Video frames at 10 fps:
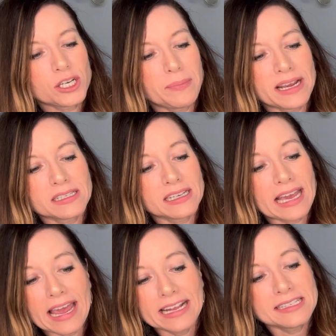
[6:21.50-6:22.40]
your basic
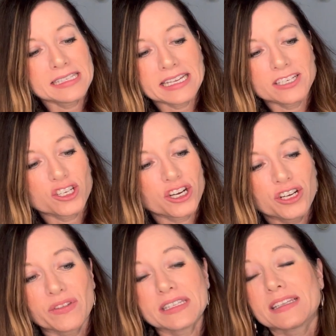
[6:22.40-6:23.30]
Hanes
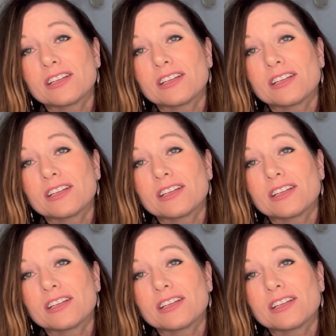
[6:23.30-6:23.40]
t-shirt. This is a